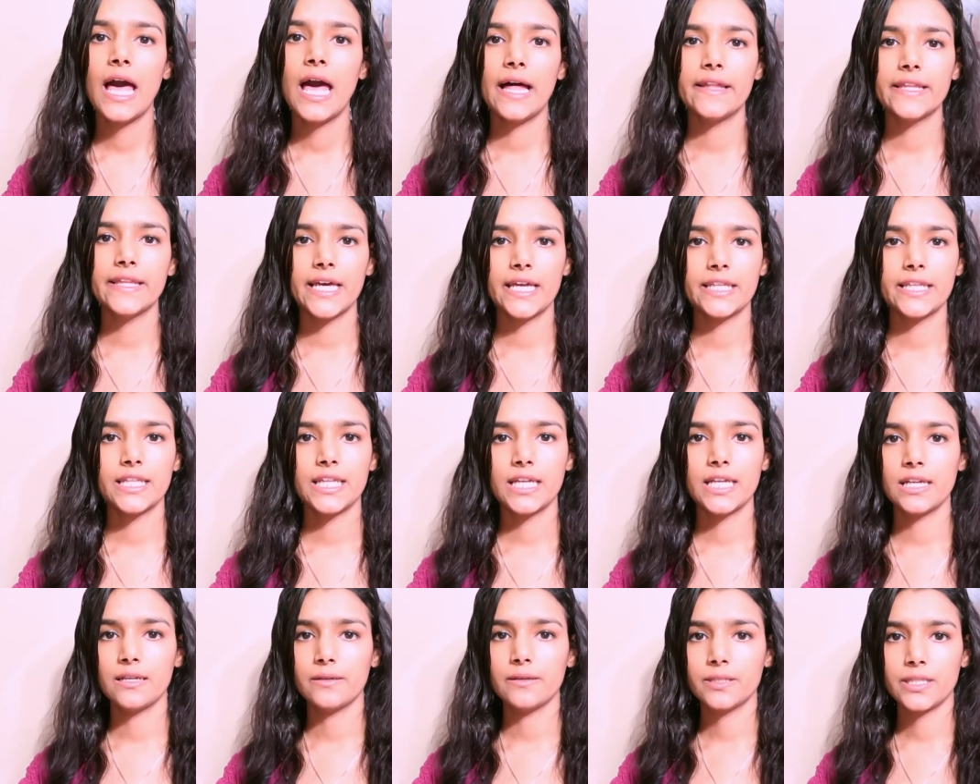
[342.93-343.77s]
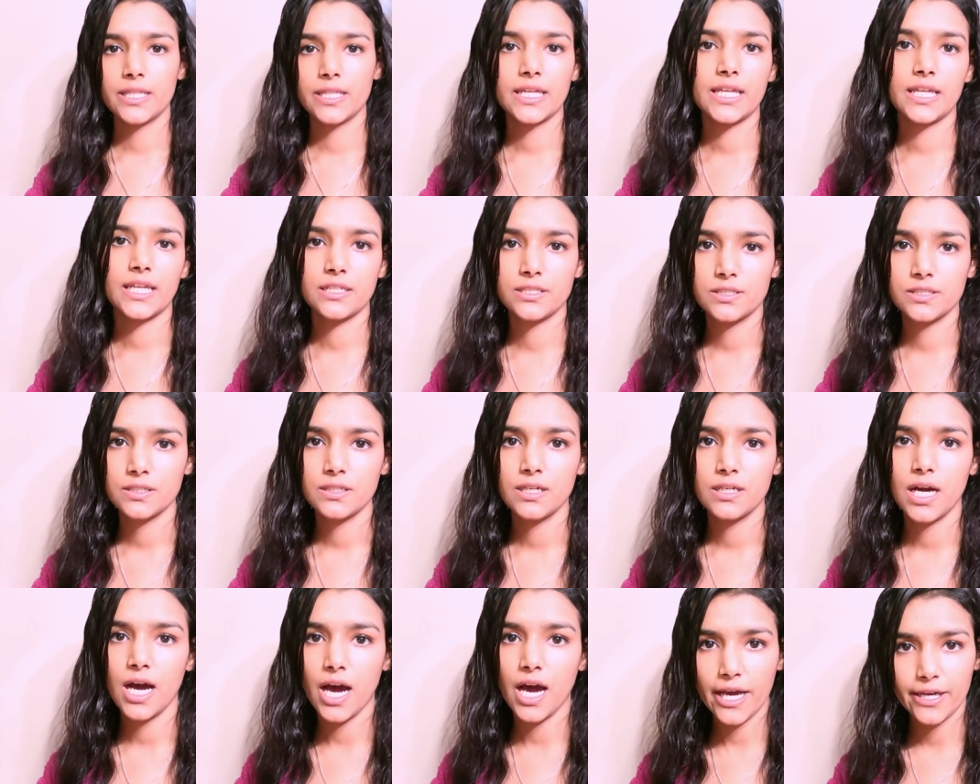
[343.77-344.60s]
and then they, they can
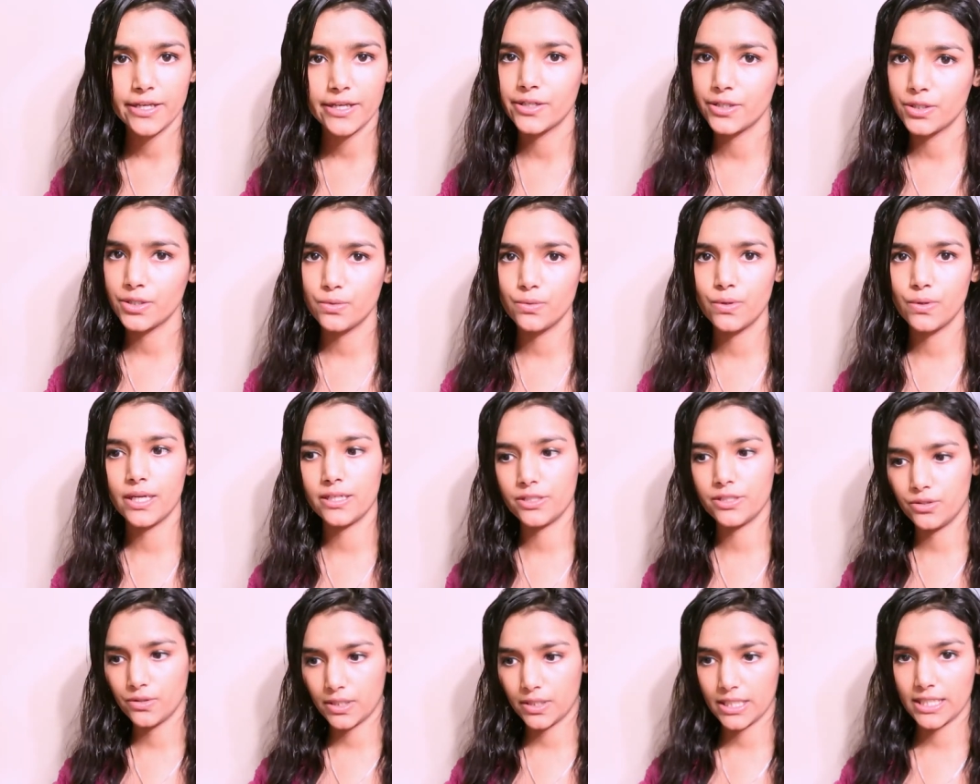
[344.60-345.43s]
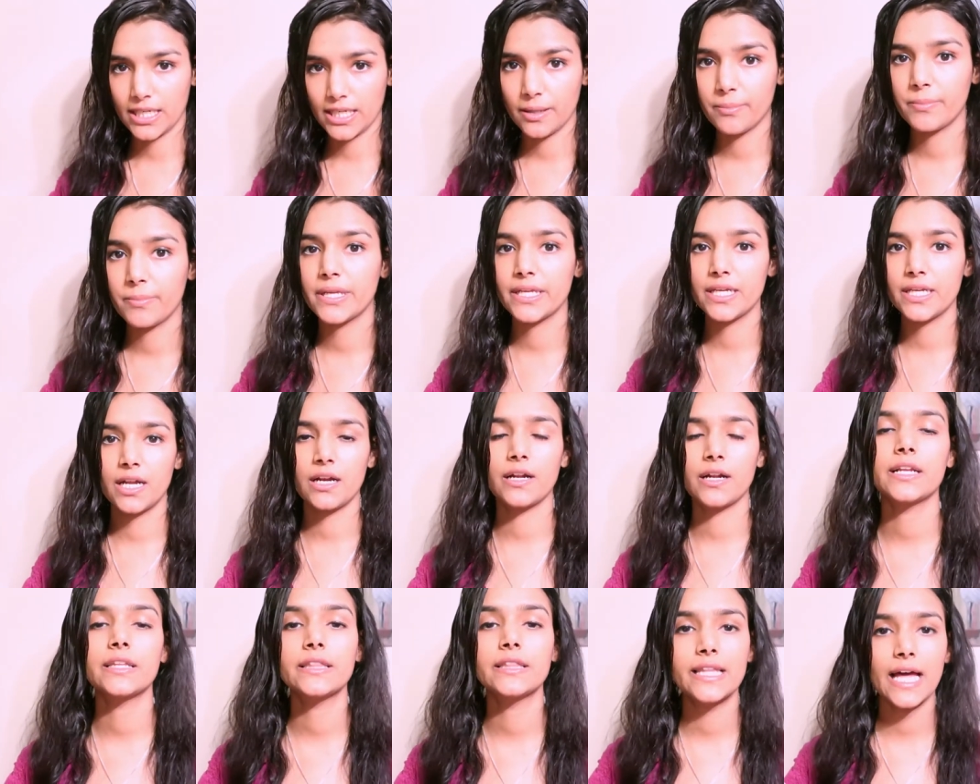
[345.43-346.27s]
hire you and you can get
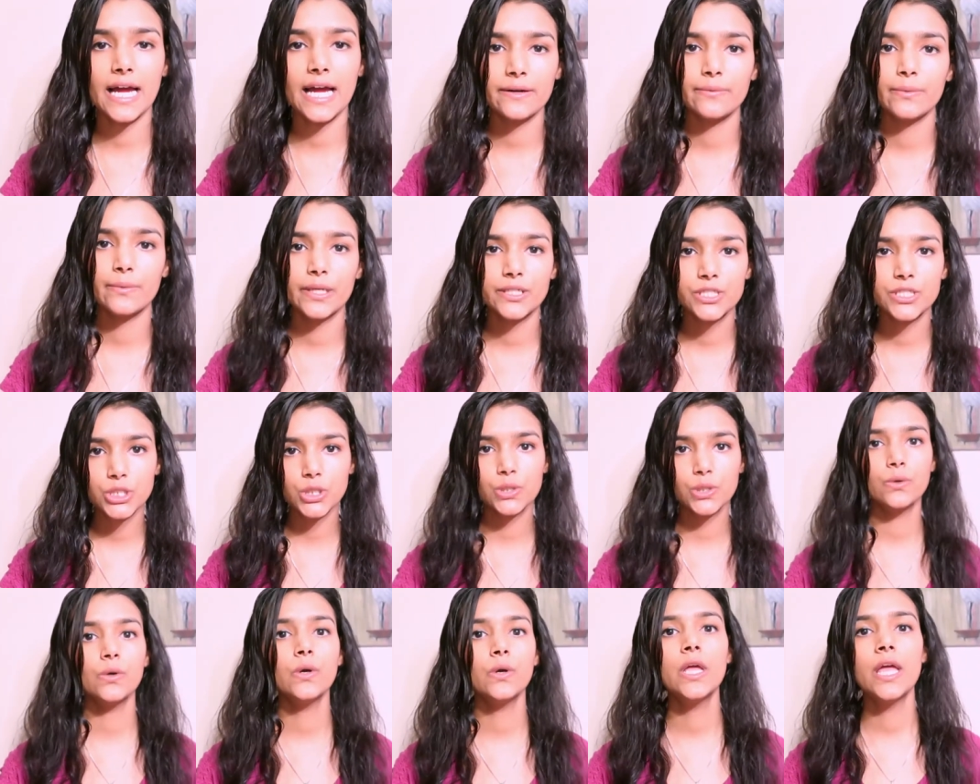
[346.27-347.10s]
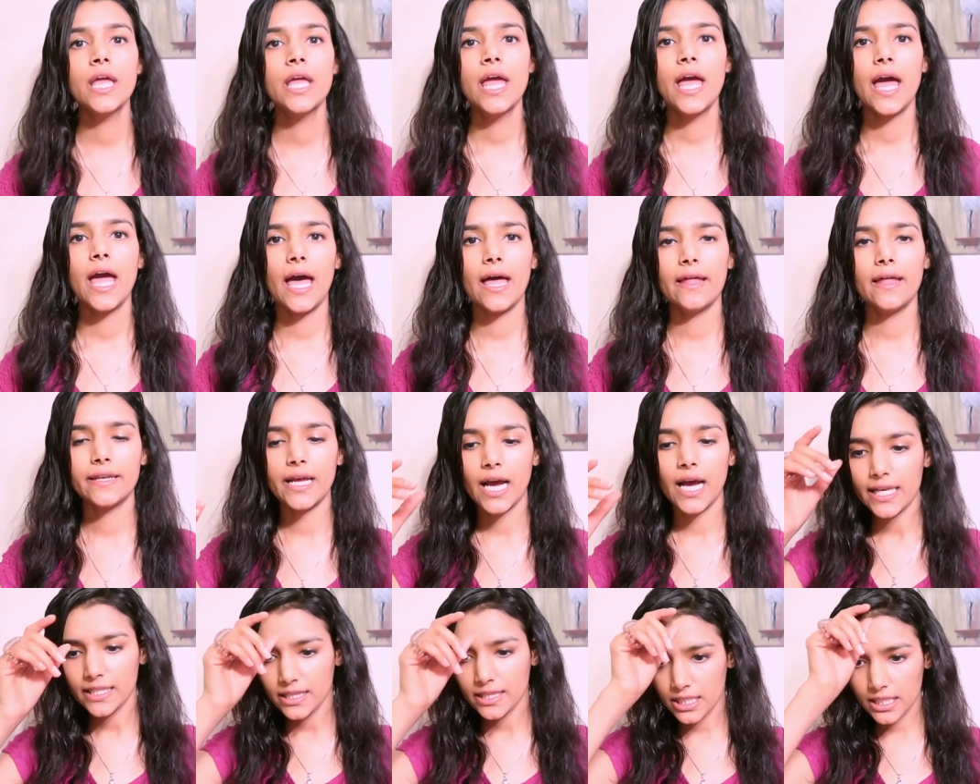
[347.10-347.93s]
PR in that way too and
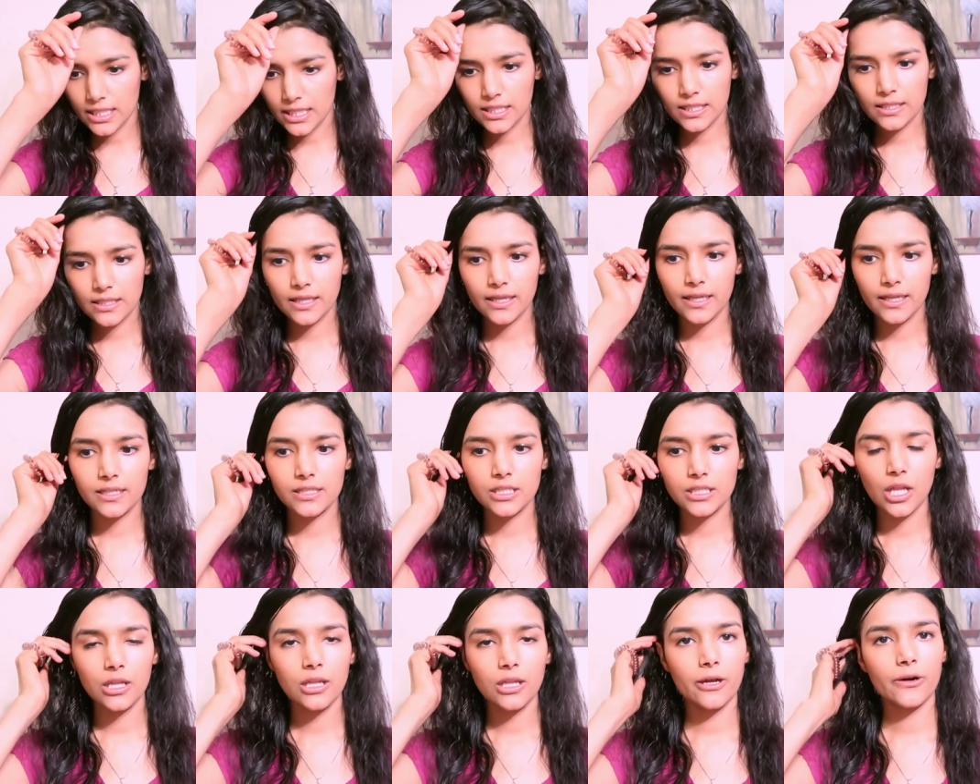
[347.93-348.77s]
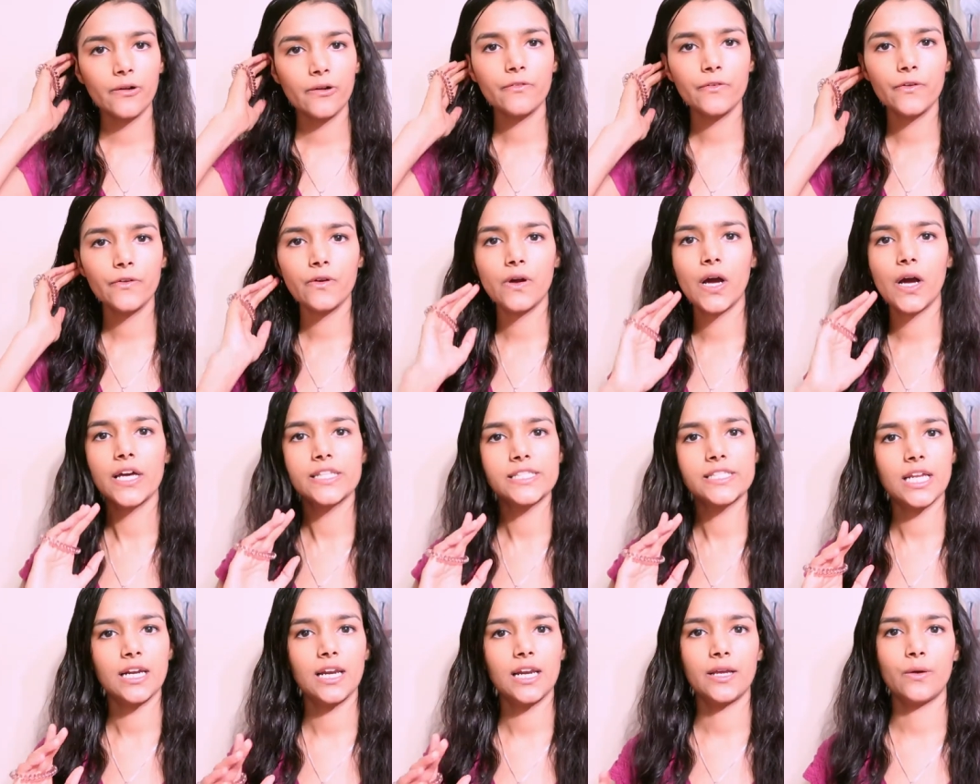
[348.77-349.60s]
I think a lot of you
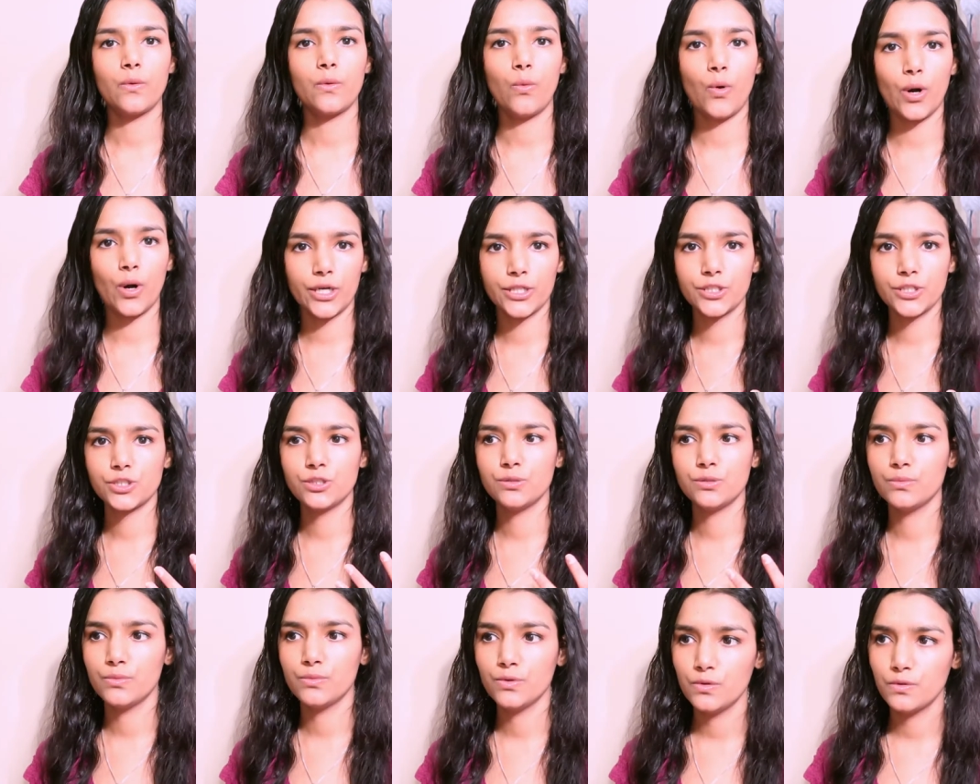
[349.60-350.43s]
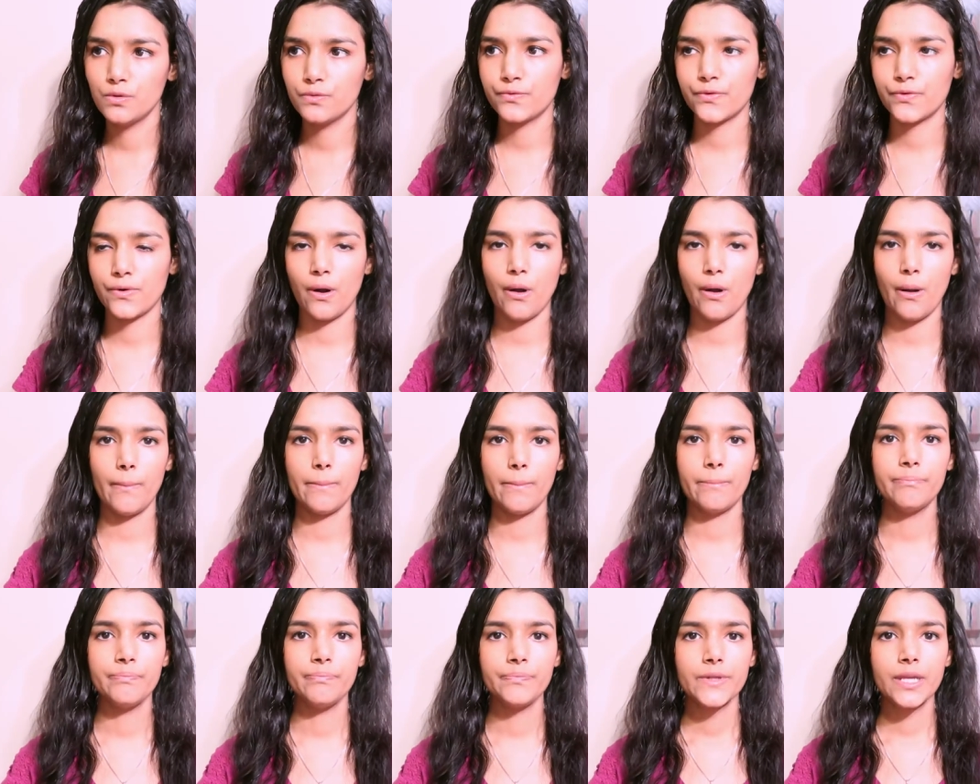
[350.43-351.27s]
guys are like wanted to move
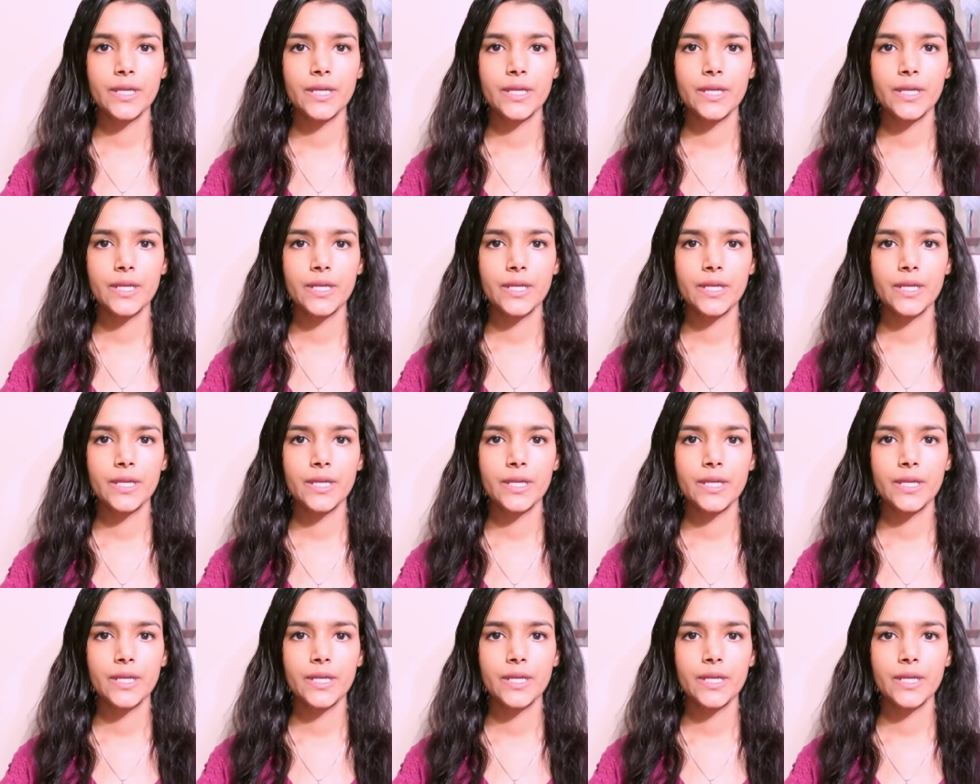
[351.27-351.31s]
from